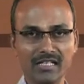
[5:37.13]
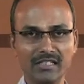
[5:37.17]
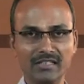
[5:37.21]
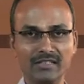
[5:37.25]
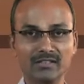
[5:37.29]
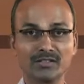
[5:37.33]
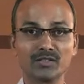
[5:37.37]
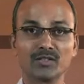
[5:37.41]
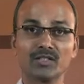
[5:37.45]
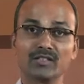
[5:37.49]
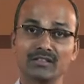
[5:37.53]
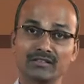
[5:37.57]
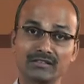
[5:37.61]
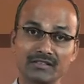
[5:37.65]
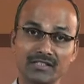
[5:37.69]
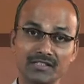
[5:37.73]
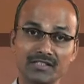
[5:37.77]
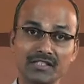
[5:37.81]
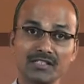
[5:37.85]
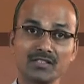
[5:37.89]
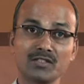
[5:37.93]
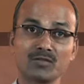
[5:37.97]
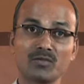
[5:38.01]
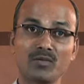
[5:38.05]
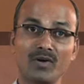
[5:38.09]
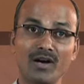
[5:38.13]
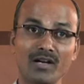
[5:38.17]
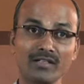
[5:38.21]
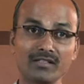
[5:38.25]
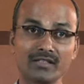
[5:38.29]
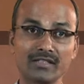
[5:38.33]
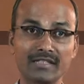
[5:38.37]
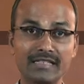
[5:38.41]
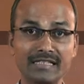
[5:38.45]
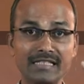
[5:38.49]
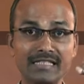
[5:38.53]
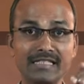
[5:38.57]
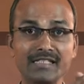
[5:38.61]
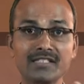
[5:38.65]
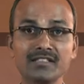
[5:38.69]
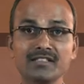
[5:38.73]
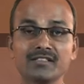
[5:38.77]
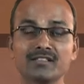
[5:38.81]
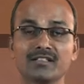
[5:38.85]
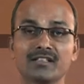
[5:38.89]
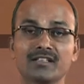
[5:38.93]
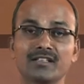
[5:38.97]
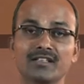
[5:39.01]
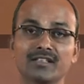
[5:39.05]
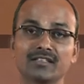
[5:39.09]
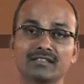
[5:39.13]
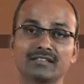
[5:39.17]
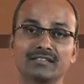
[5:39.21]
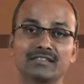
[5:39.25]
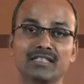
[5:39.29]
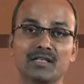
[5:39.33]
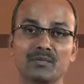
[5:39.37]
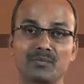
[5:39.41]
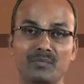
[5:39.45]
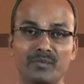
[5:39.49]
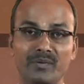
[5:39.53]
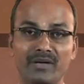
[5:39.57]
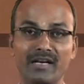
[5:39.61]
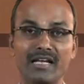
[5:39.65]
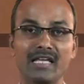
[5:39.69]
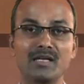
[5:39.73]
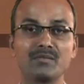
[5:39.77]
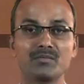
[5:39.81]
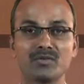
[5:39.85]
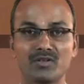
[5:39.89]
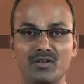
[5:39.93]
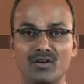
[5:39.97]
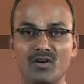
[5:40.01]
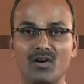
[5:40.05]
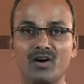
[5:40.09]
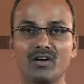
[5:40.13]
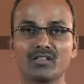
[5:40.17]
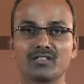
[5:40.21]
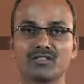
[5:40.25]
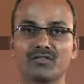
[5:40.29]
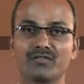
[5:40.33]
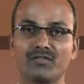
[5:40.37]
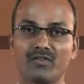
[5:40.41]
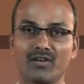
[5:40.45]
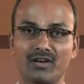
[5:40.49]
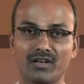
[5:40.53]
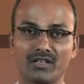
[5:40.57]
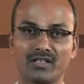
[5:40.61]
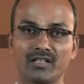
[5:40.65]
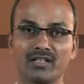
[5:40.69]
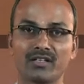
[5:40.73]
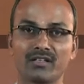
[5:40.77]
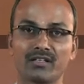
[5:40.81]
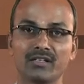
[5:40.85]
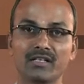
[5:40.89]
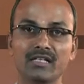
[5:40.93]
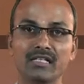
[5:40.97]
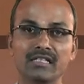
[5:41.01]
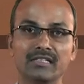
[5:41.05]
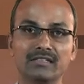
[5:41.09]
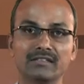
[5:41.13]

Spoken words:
so this is what is the prime cause for her